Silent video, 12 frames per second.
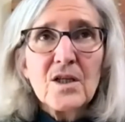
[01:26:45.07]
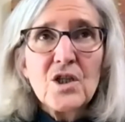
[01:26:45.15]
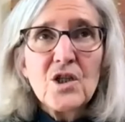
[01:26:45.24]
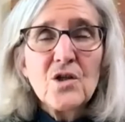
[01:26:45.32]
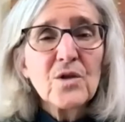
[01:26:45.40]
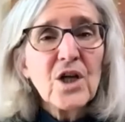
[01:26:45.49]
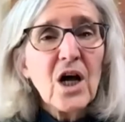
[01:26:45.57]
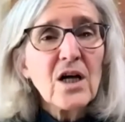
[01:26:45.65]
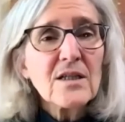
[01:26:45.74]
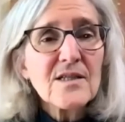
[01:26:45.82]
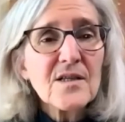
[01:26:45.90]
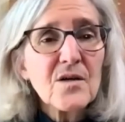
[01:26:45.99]
You would
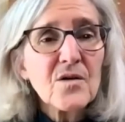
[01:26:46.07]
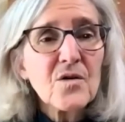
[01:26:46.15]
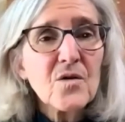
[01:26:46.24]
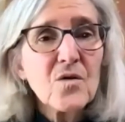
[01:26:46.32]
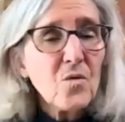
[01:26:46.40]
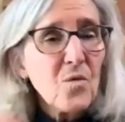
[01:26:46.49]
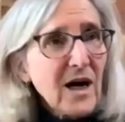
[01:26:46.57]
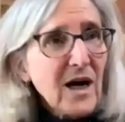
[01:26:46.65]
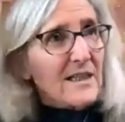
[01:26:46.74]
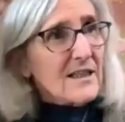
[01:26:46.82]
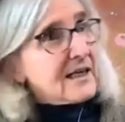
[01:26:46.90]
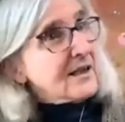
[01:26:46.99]
also
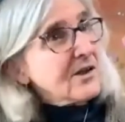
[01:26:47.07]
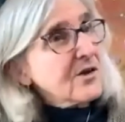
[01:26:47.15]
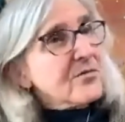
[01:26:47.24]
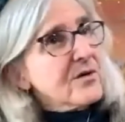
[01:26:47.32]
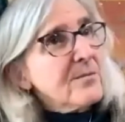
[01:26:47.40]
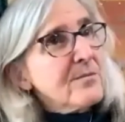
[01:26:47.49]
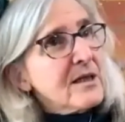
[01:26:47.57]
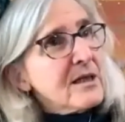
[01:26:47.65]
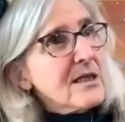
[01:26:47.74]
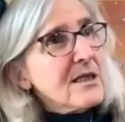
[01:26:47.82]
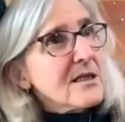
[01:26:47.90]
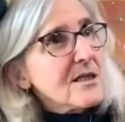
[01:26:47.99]
want an
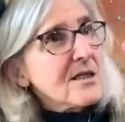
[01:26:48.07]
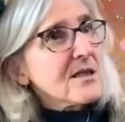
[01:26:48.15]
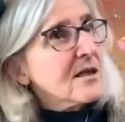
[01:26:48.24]
agreement